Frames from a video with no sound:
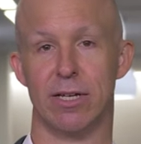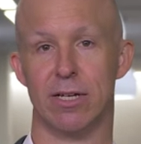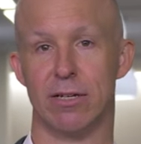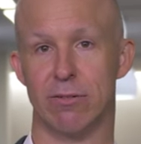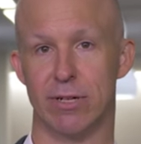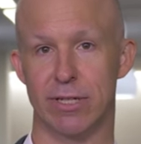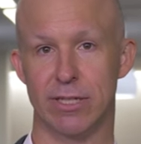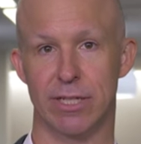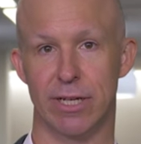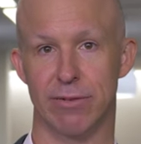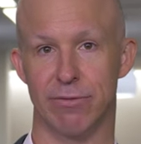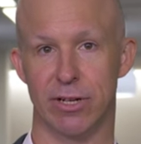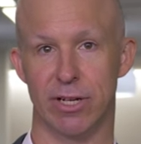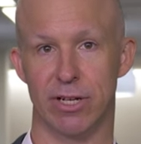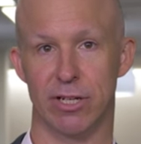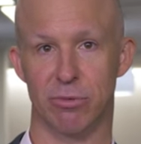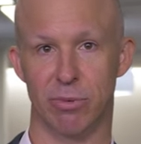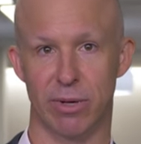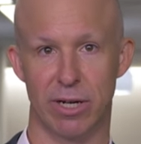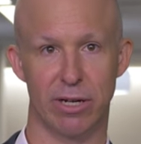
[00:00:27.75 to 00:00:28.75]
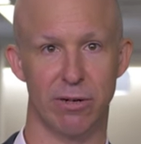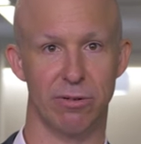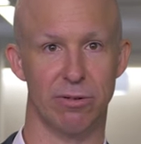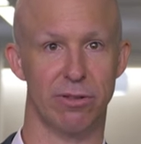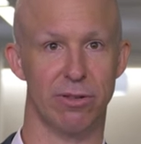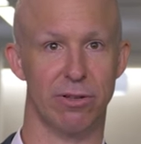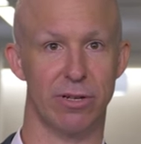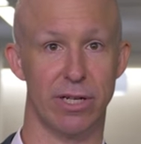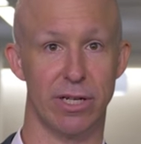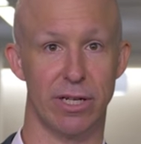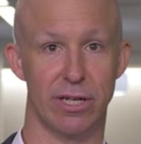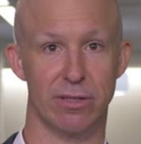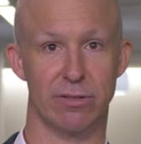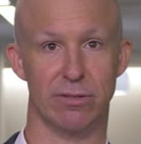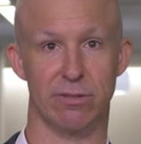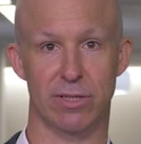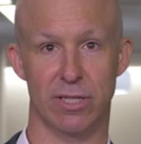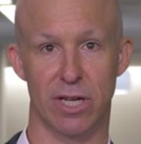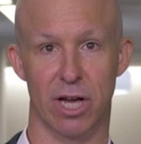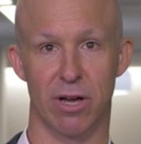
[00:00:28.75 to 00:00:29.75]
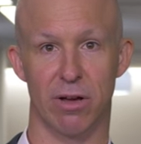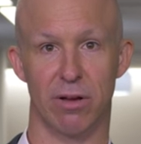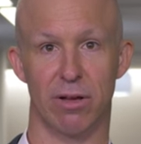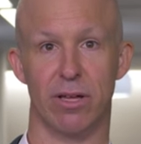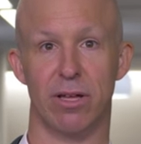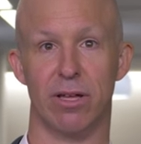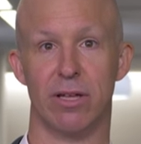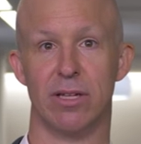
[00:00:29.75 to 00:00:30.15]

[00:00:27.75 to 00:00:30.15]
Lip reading: Once every 20 or 30 years or so,